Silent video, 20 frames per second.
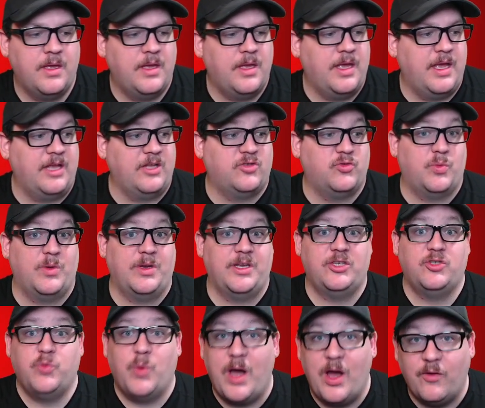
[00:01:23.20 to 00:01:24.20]
And
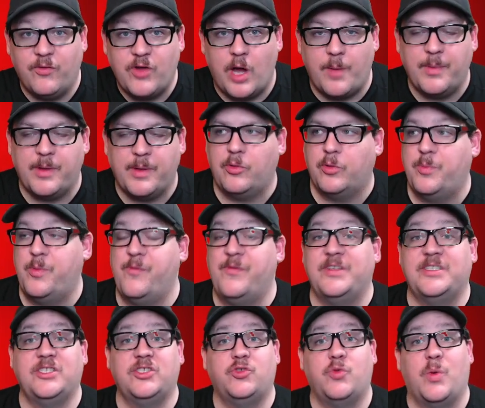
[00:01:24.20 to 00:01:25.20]
2012 comic book
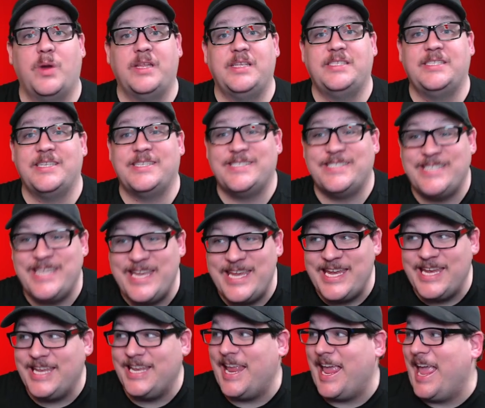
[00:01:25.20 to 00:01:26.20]
movies and
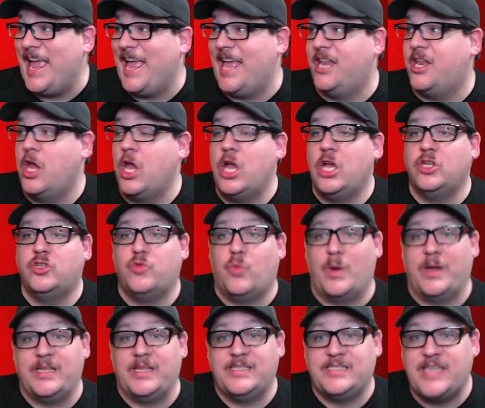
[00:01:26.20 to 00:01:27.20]
2016 and
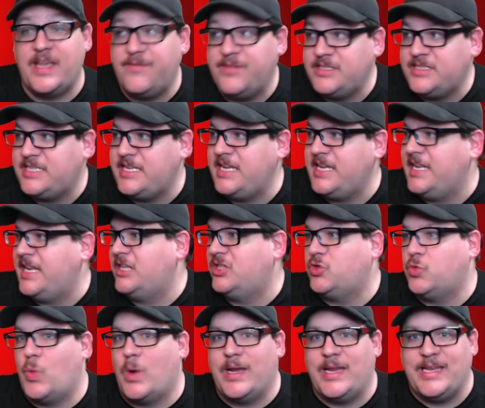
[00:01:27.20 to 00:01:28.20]
2017 and
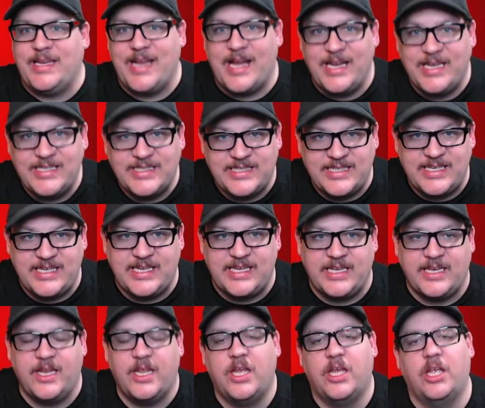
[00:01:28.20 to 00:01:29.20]

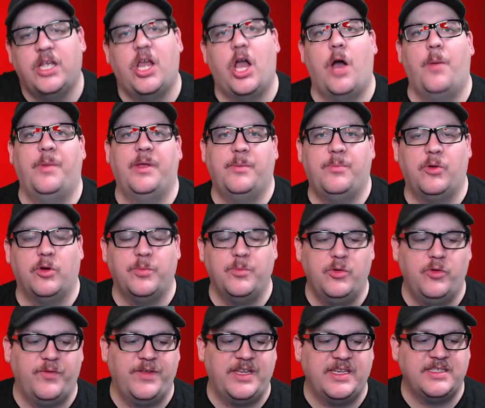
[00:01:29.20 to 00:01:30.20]
2019 comic book
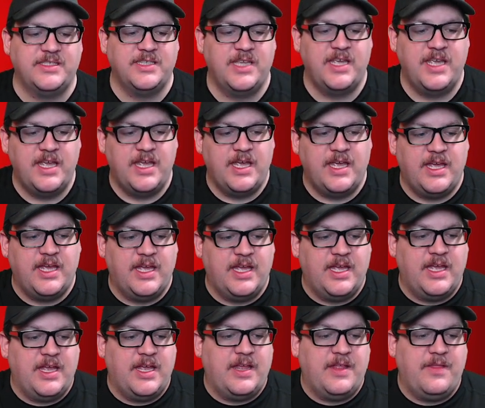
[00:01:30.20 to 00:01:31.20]
movies.
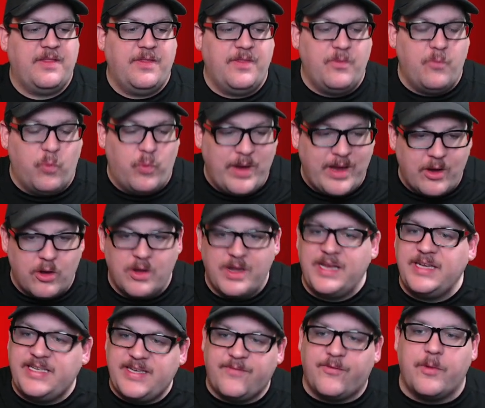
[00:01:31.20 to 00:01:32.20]
We're in a
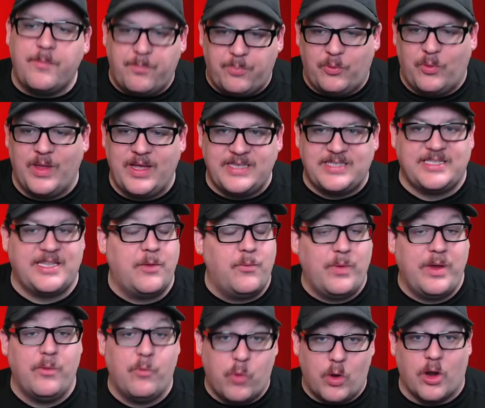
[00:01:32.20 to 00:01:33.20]
different place than
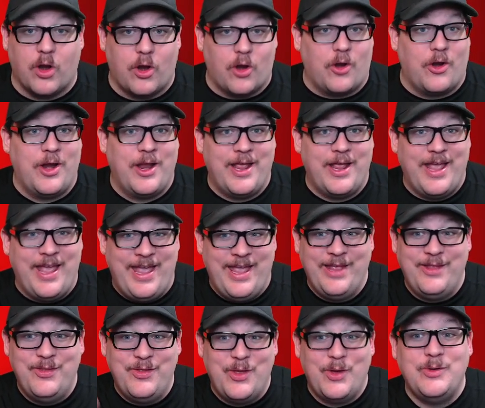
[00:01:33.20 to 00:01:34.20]
we were
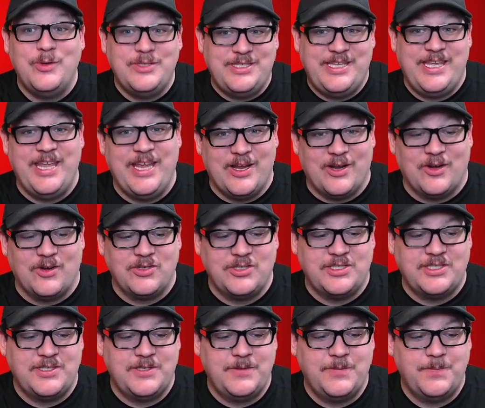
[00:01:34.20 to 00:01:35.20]
in those
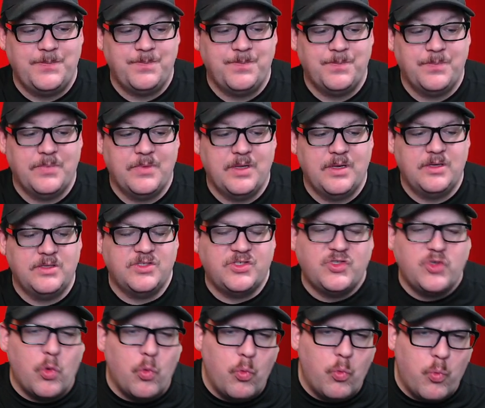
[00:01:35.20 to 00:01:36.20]
years.
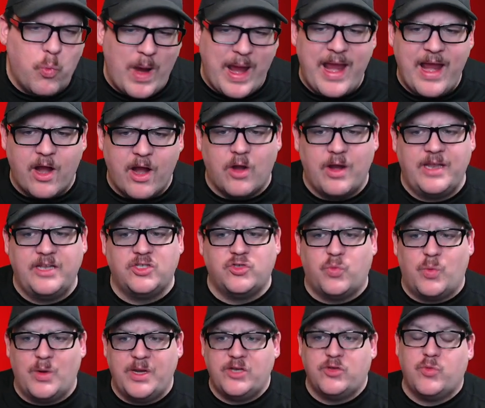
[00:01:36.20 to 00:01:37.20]
So where in
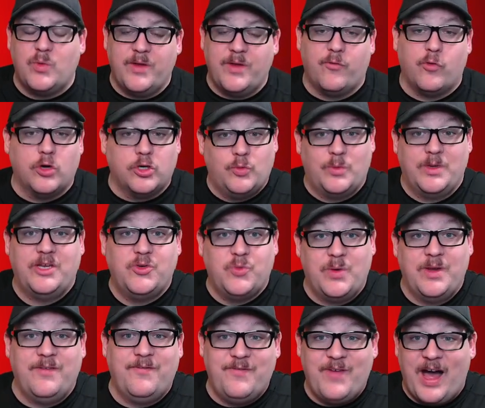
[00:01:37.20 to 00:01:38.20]
2024,
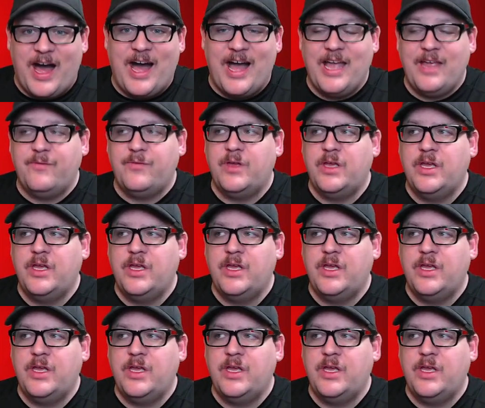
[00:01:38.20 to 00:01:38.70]
2025